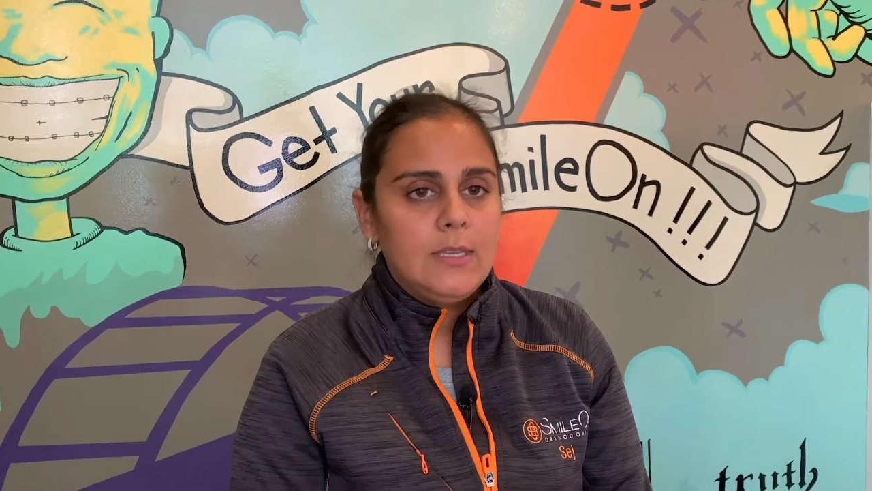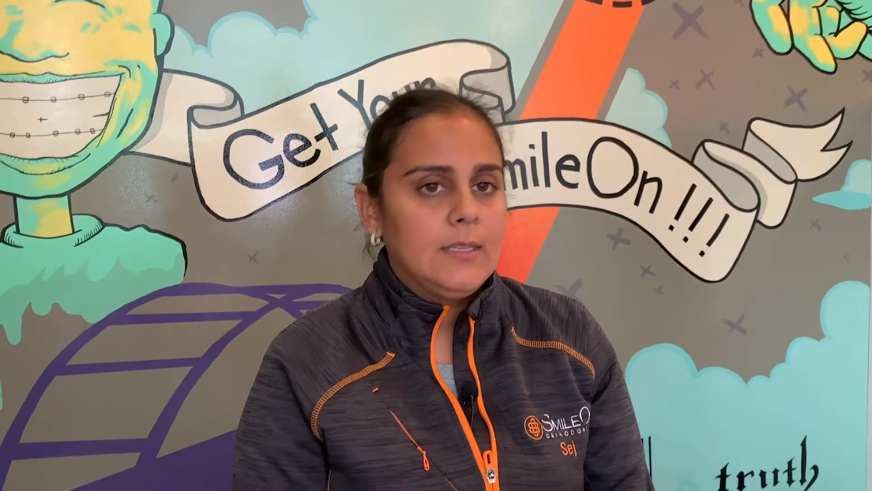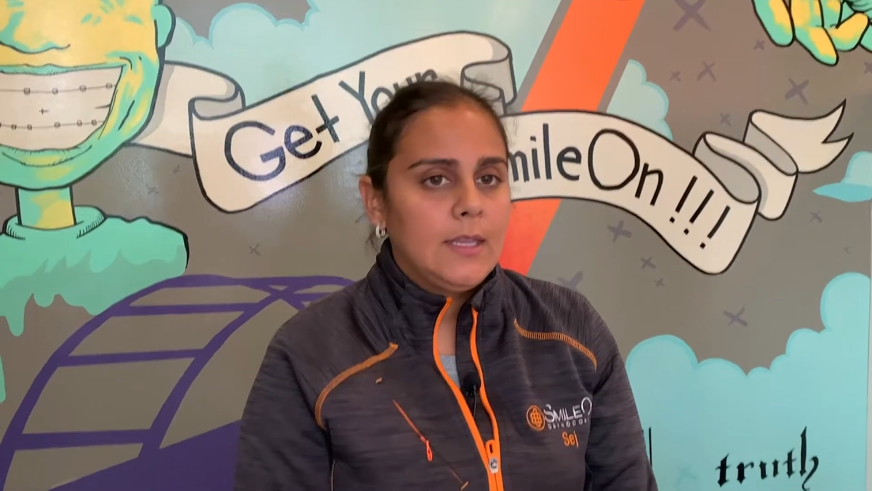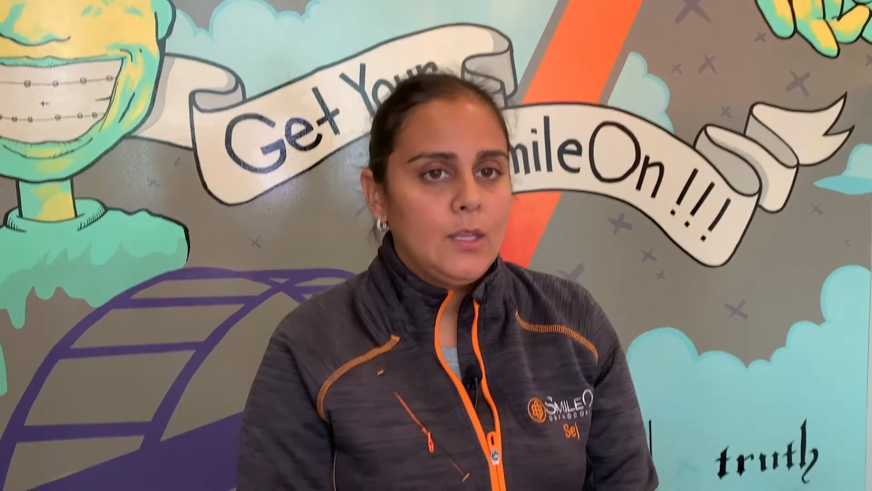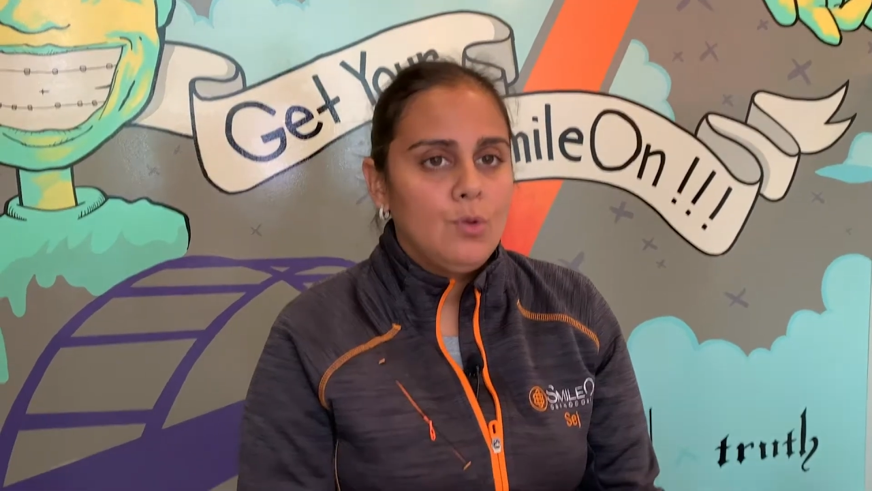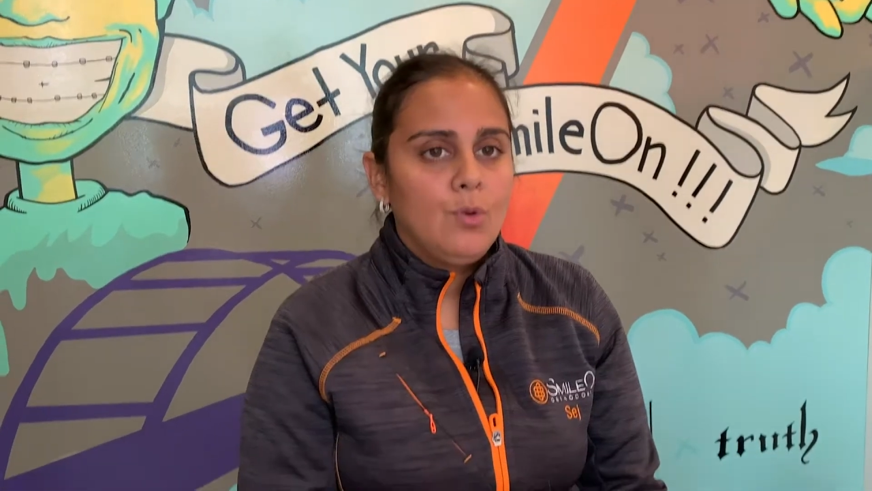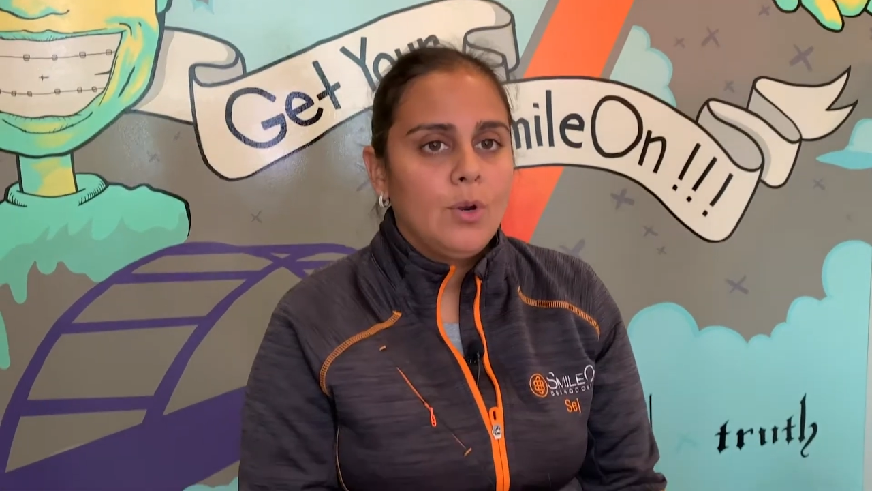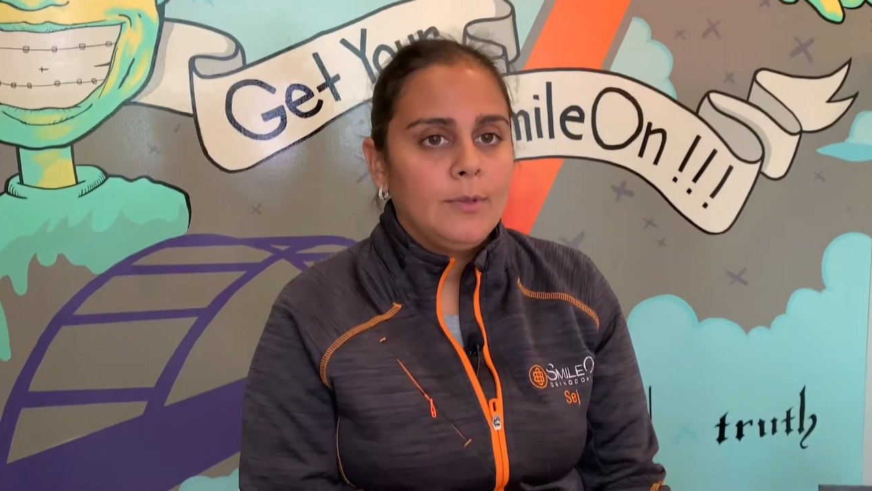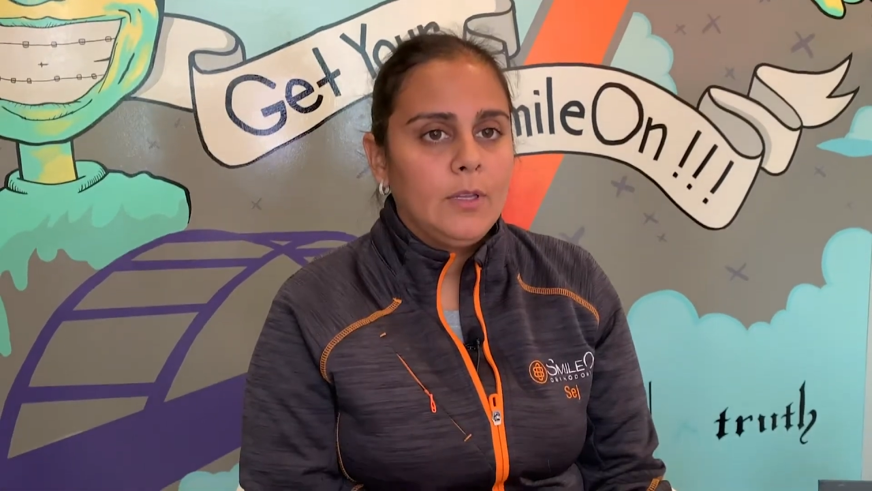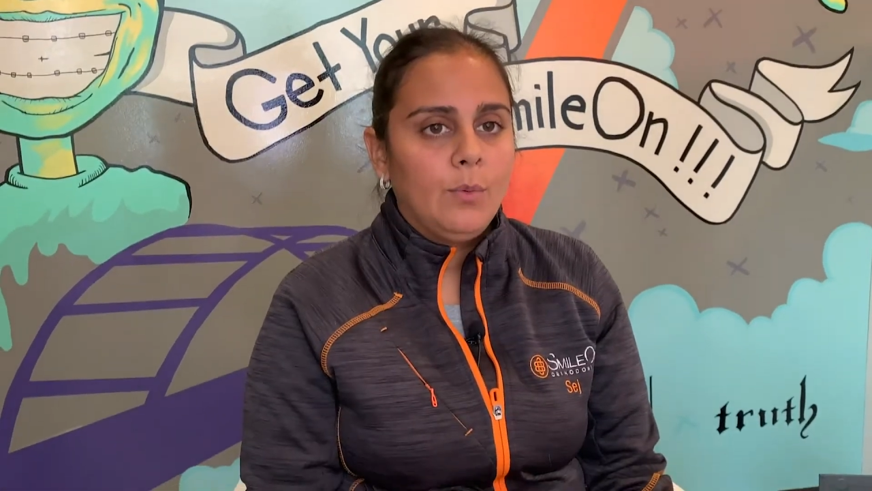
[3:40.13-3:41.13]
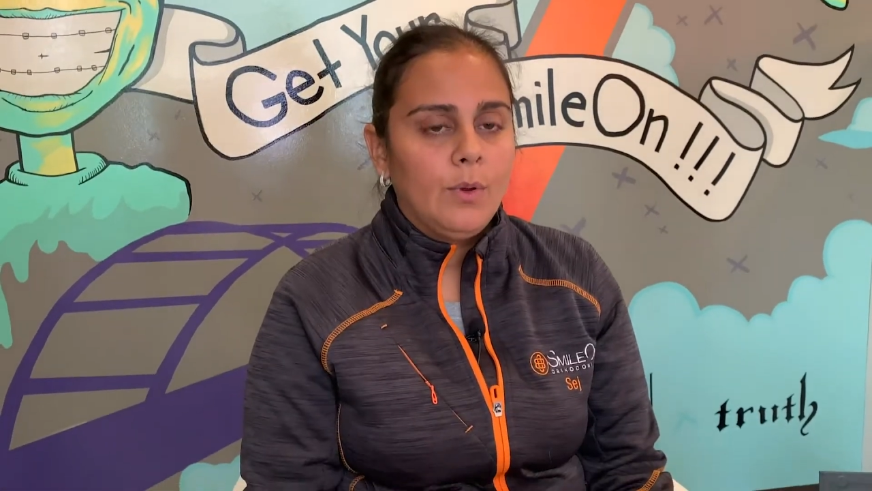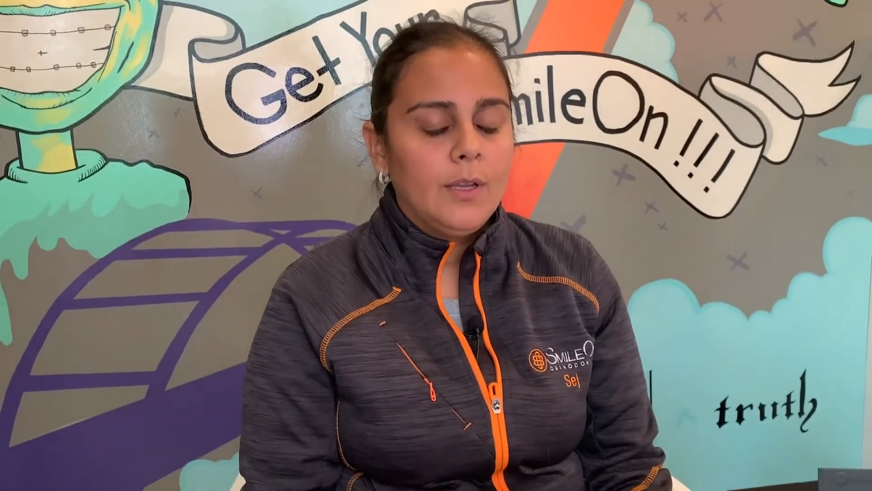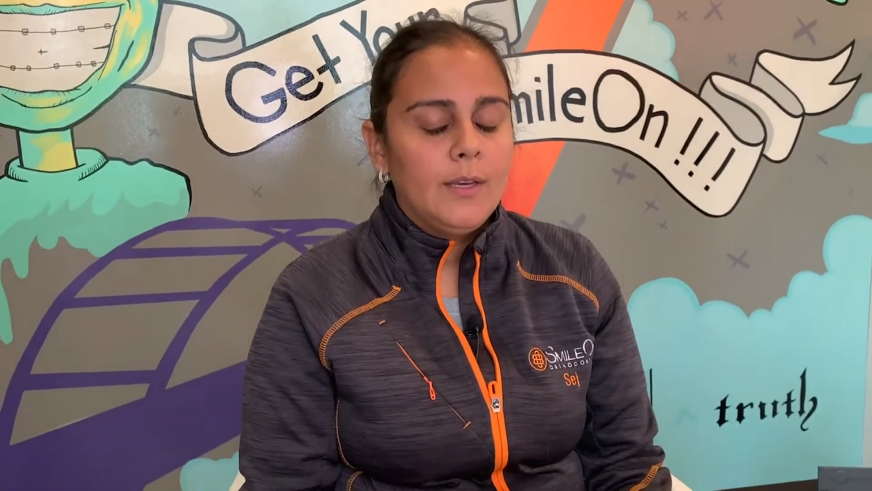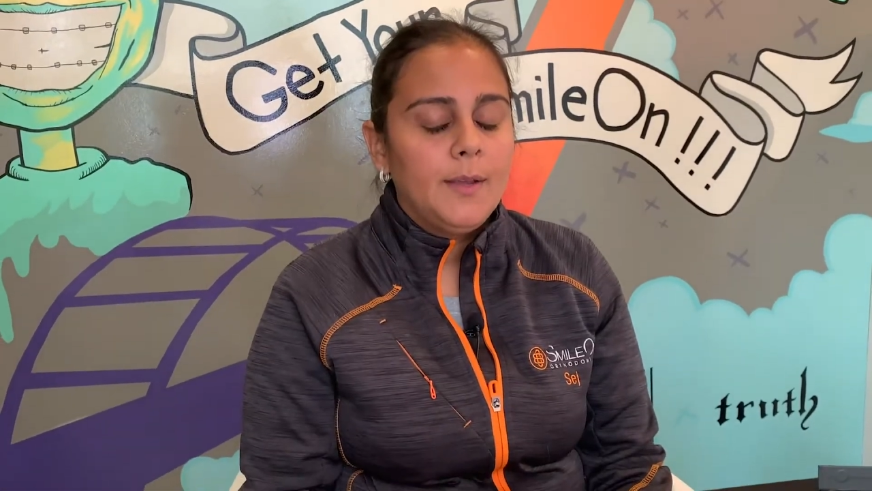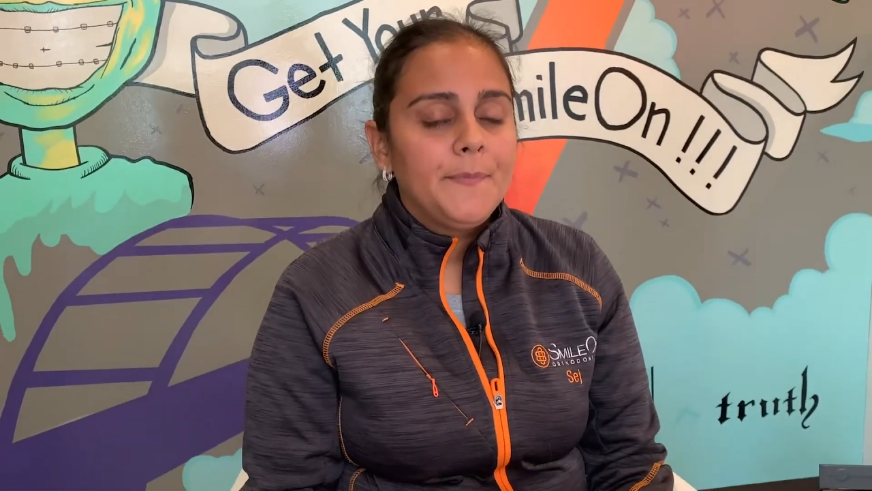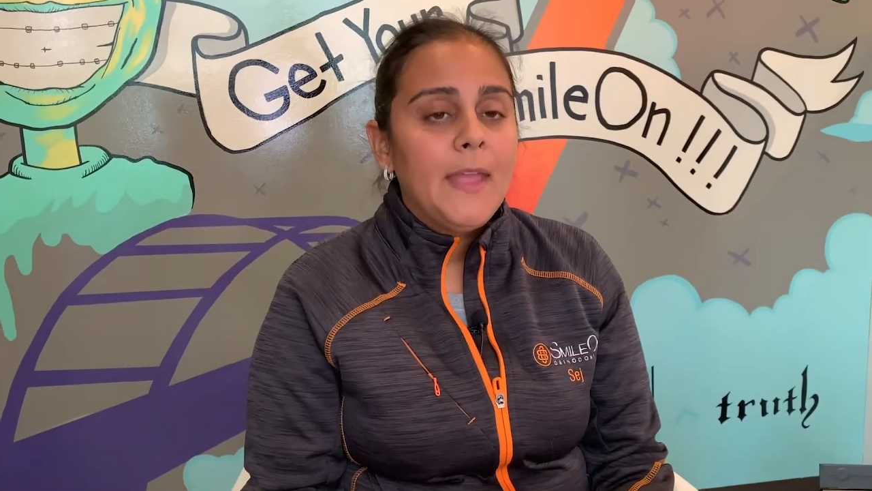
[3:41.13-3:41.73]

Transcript: things like you normally would.